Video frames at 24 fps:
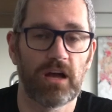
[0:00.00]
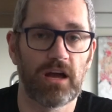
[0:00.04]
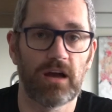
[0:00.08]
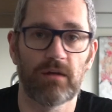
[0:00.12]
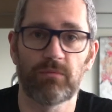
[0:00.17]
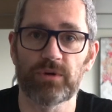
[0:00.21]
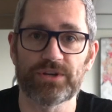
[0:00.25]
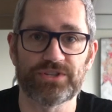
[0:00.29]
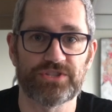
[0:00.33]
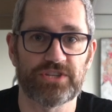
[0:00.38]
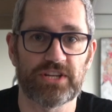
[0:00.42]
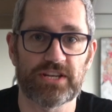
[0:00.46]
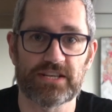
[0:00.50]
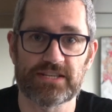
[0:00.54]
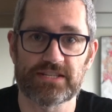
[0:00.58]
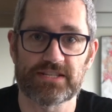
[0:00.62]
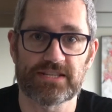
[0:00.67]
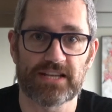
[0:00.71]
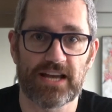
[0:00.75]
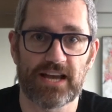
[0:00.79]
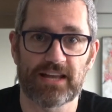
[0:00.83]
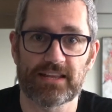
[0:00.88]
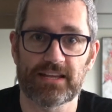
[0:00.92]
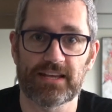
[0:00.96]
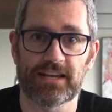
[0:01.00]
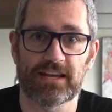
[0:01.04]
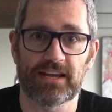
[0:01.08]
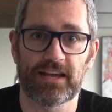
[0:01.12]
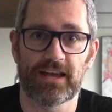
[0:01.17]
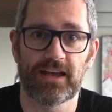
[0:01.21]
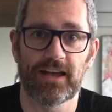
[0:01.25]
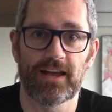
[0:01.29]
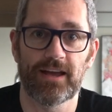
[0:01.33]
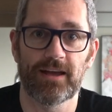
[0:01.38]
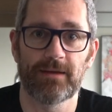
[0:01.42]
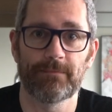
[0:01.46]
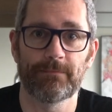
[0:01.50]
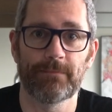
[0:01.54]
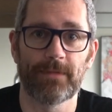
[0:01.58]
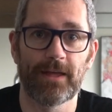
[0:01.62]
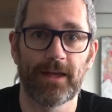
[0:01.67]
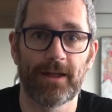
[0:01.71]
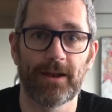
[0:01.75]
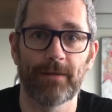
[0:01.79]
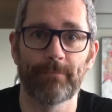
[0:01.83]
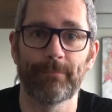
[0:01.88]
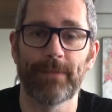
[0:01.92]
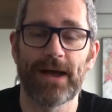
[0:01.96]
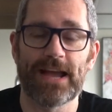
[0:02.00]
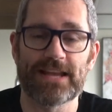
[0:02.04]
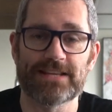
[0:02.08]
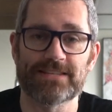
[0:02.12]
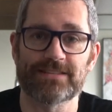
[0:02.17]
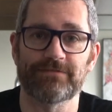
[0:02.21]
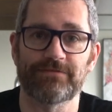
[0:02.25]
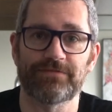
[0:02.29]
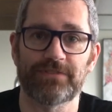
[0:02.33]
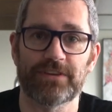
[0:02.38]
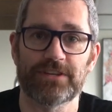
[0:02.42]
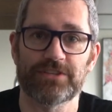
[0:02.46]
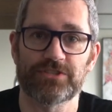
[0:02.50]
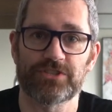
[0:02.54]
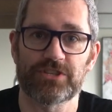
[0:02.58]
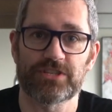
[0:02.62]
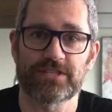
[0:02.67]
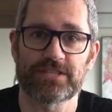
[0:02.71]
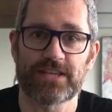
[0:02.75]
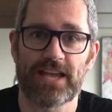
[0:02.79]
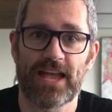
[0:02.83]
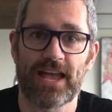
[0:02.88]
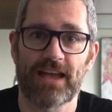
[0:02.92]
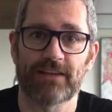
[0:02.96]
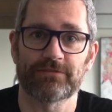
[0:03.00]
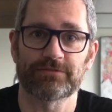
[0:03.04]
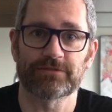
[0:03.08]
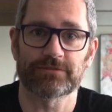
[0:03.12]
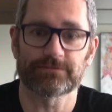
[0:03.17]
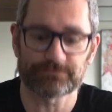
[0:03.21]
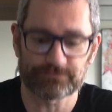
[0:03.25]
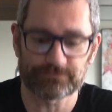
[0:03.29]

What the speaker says: which is, I think, an amazing feature to have.